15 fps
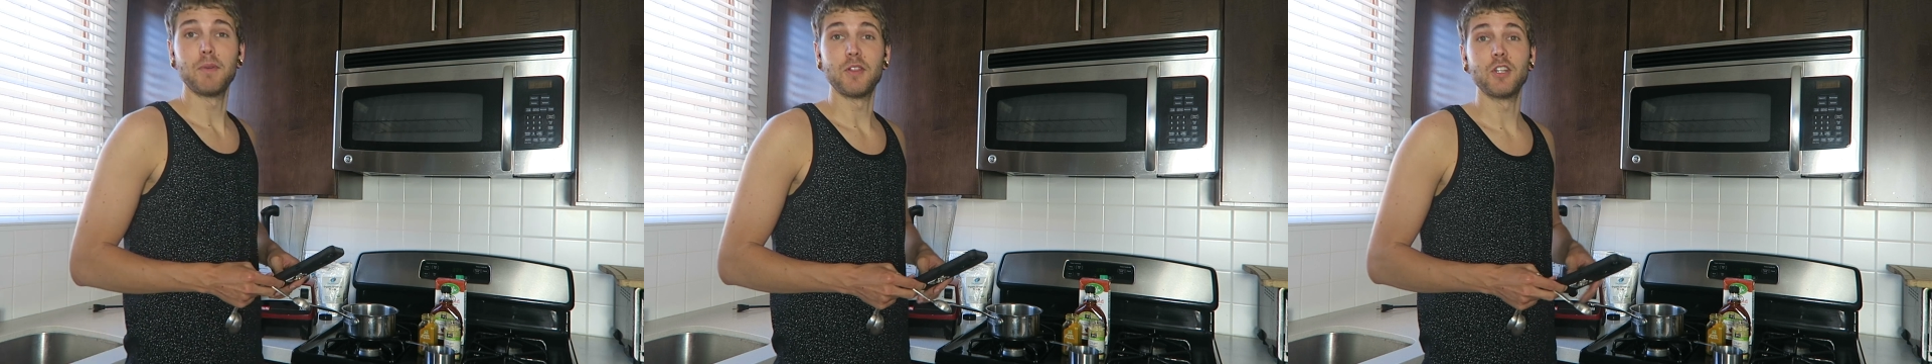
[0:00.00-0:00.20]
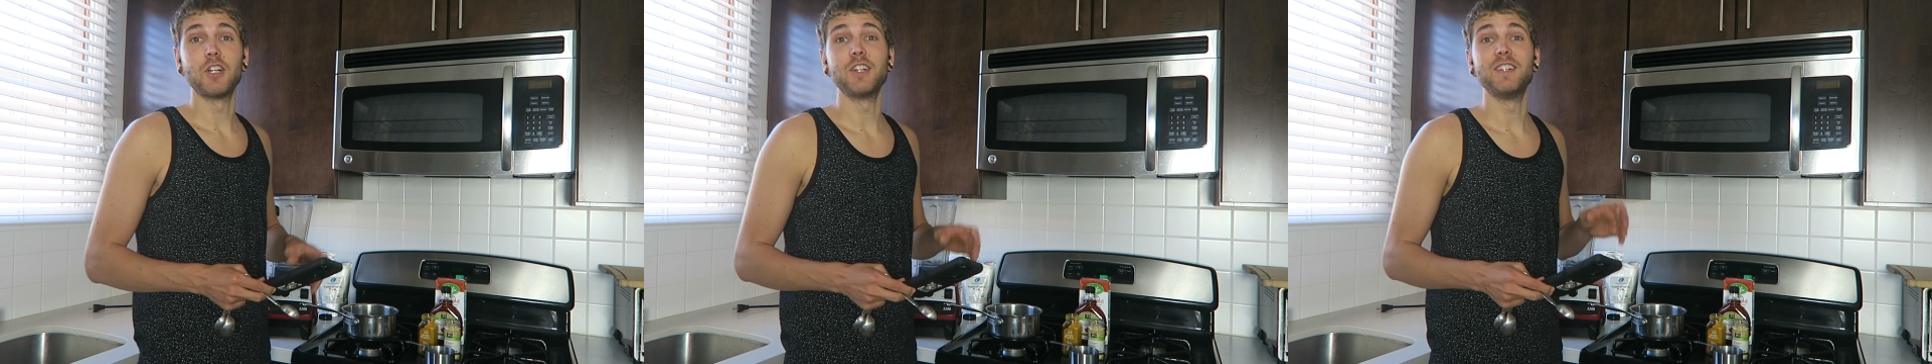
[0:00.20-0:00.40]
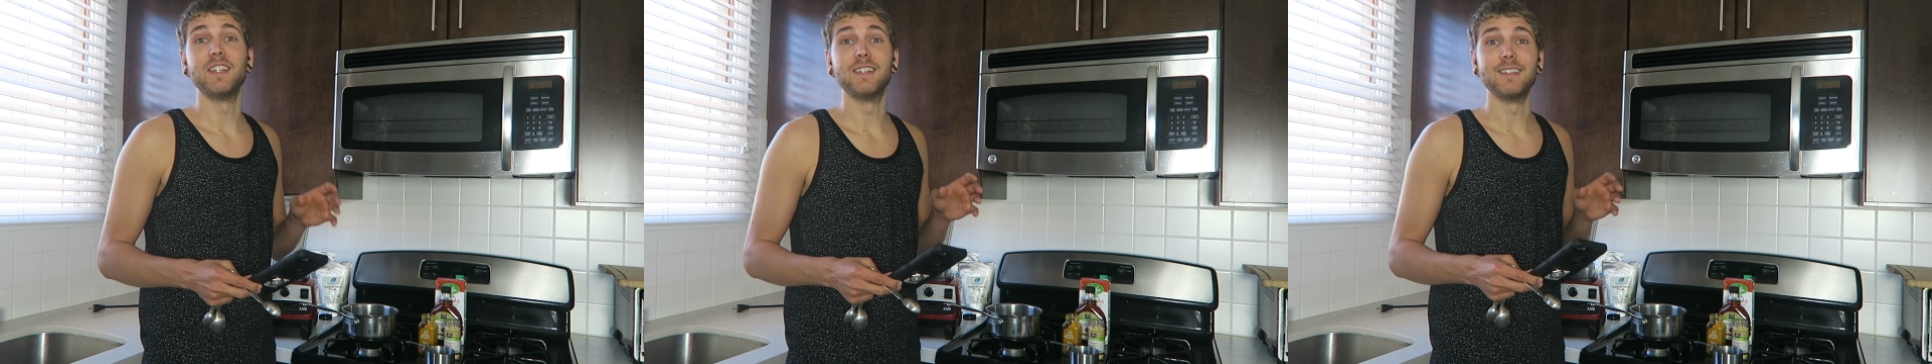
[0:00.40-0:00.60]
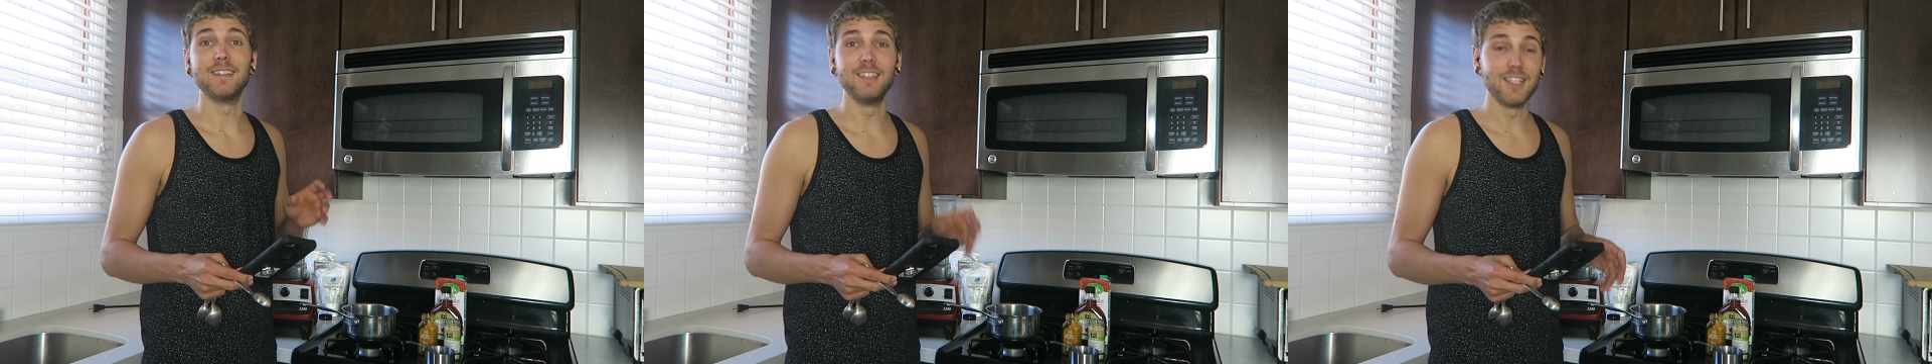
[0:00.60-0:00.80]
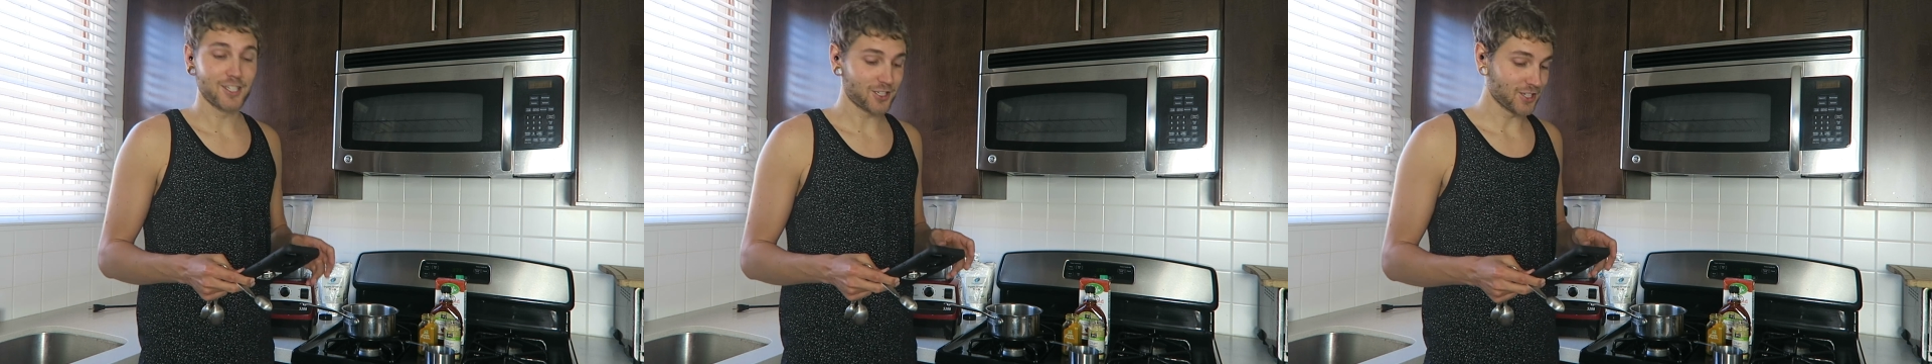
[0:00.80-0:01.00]
but they're
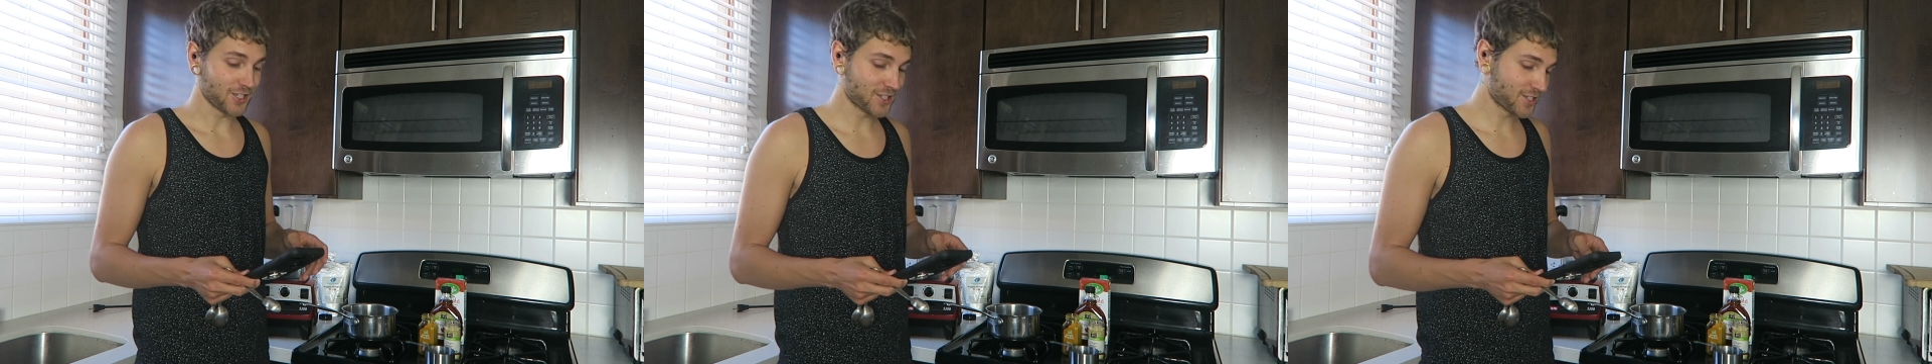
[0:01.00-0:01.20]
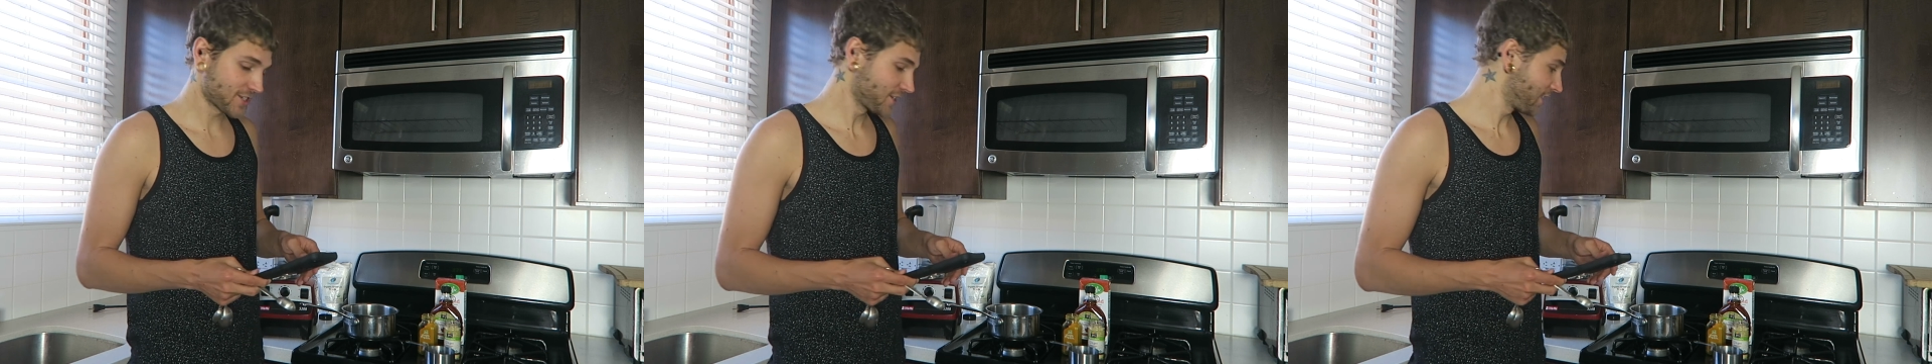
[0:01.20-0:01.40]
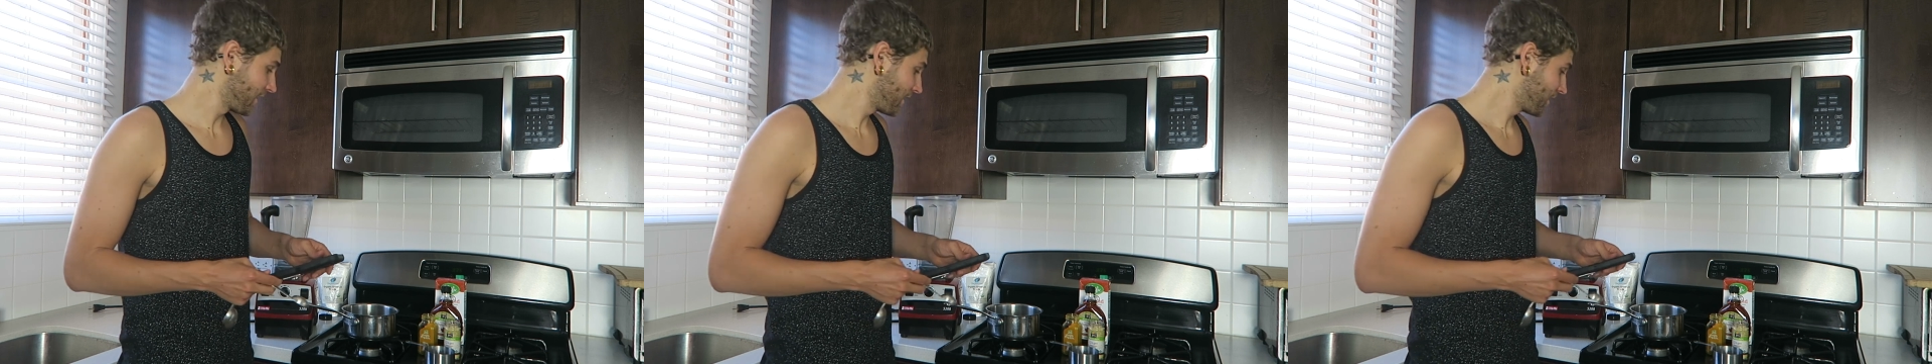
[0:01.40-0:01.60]
delicious.